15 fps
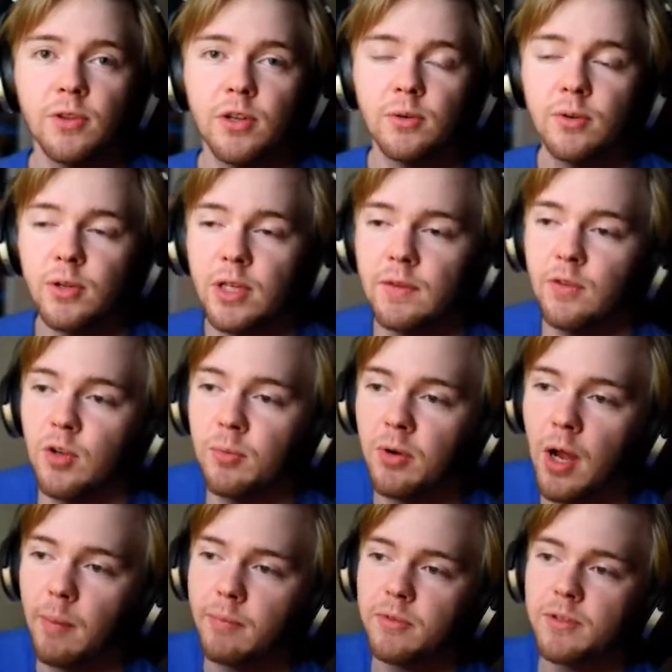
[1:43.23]
really giving you
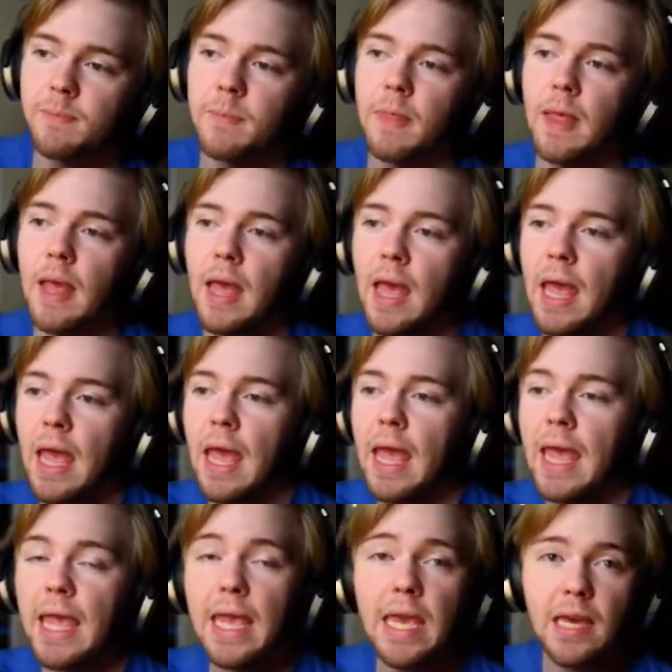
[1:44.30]
problems.
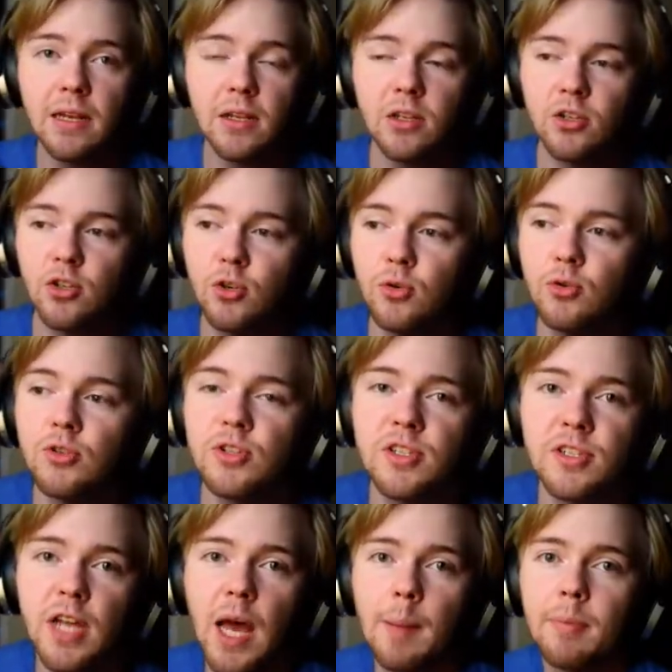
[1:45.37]
And to
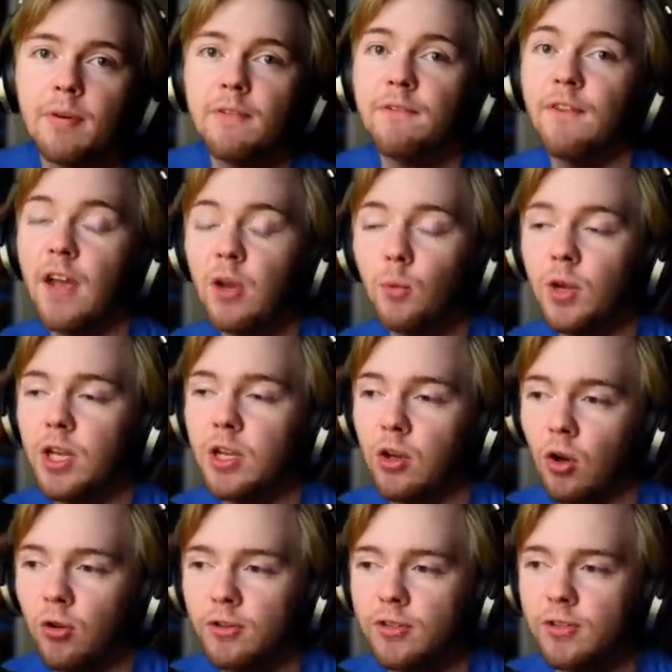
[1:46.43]
stop fight-winning
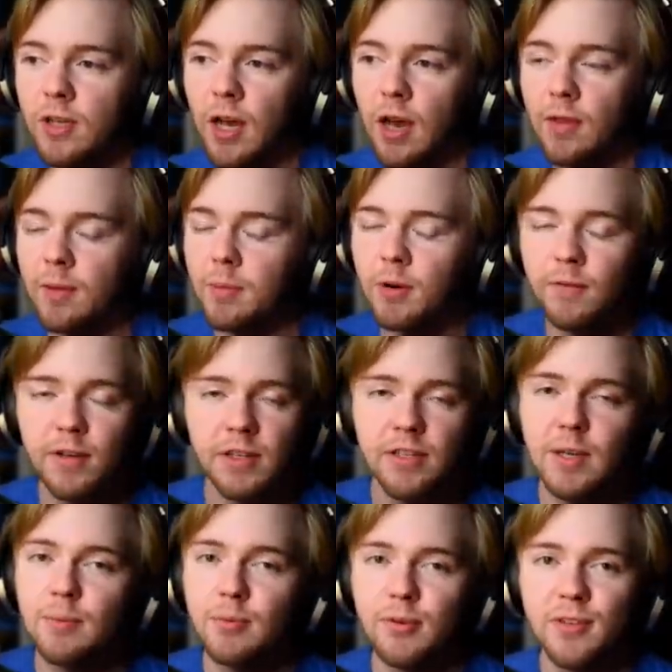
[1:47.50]
ults, the perfect
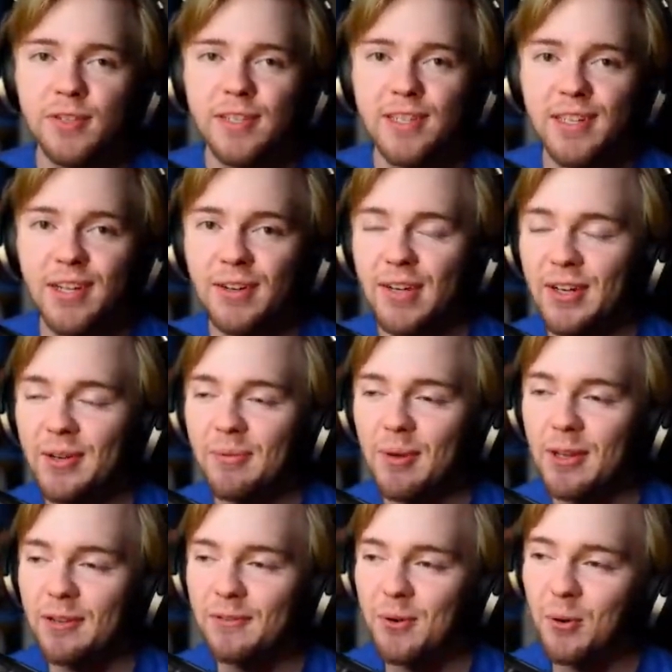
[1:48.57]
example is, Nano Blade,
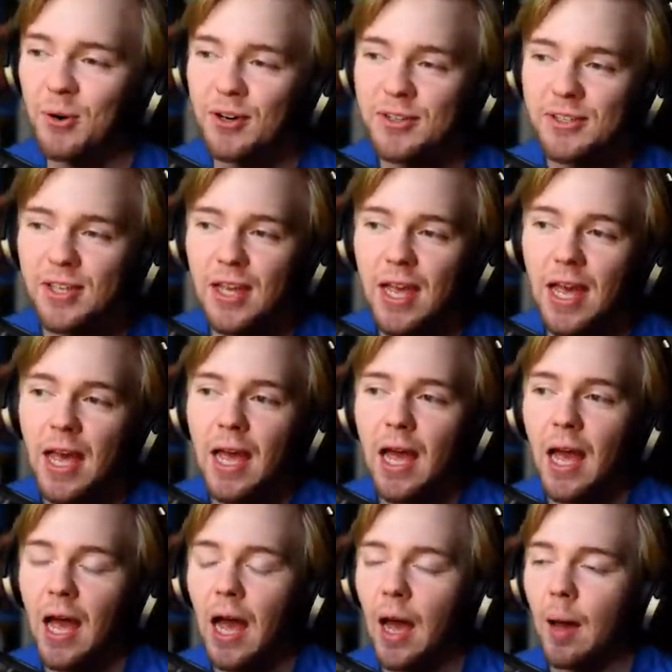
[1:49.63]
of course.
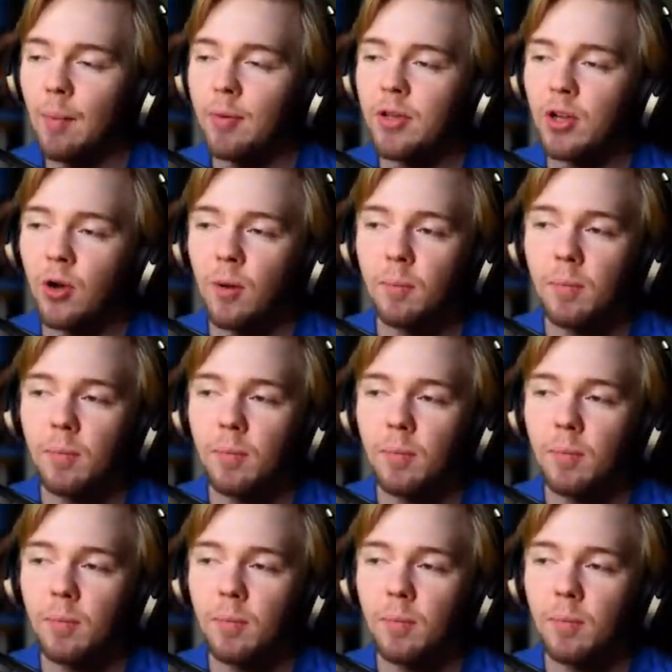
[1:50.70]
But, a